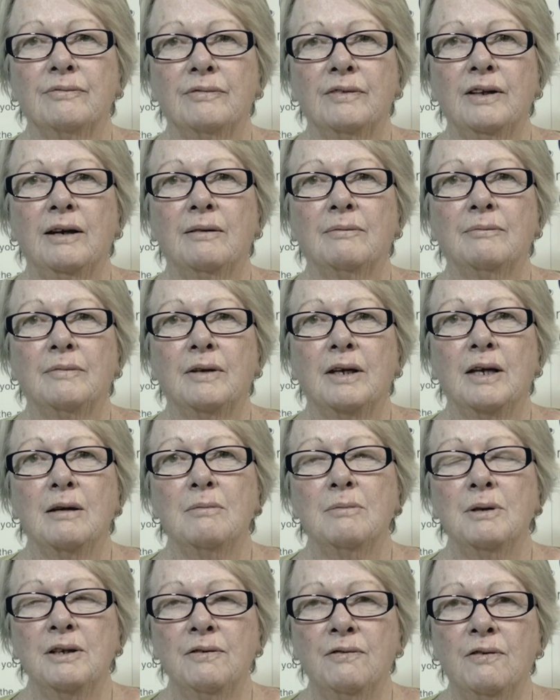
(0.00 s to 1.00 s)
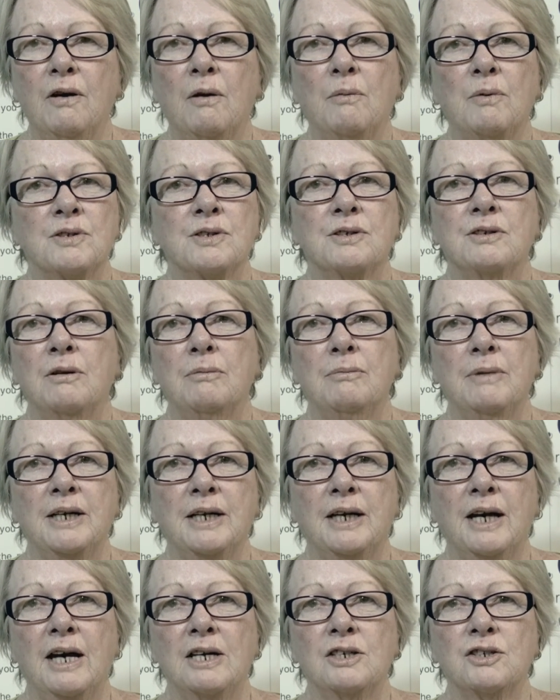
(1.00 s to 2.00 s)
Yeah. But if I wasn't on
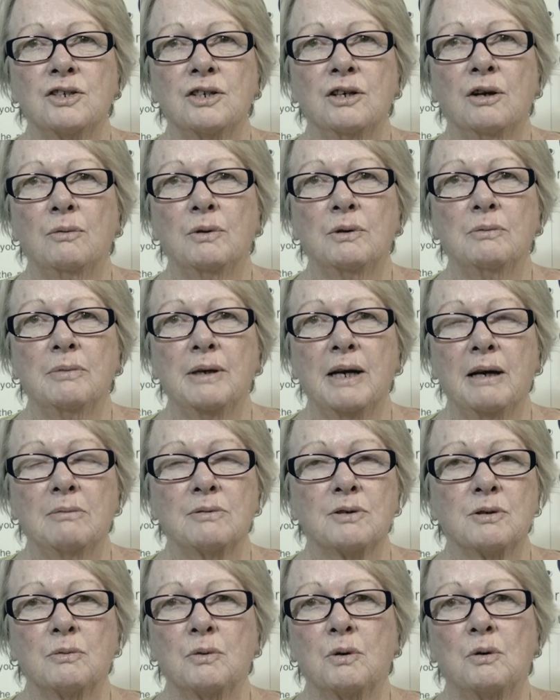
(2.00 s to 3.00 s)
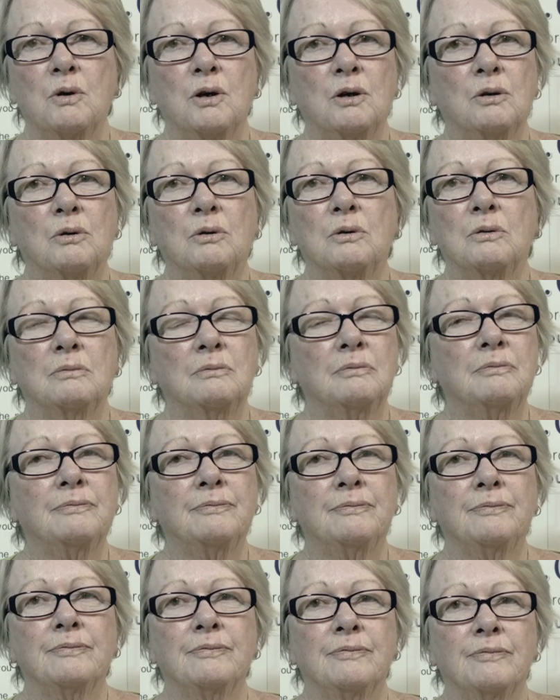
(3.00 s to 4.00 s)
medication, I wouldn't be able to walk or.
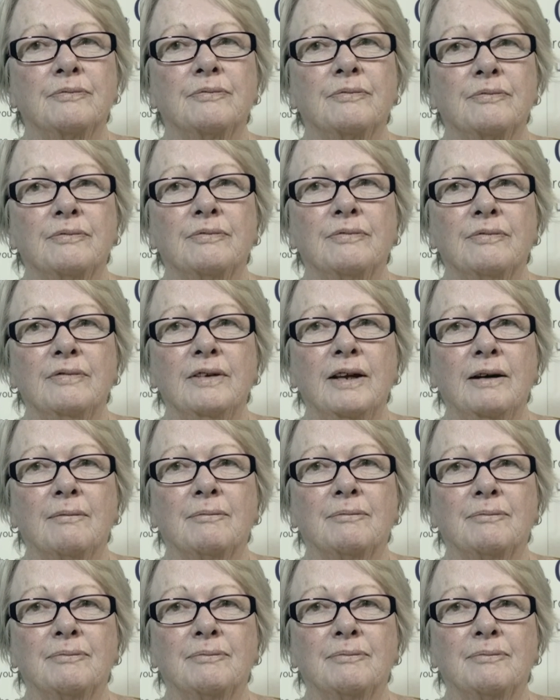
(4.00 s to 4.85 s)
Yeah.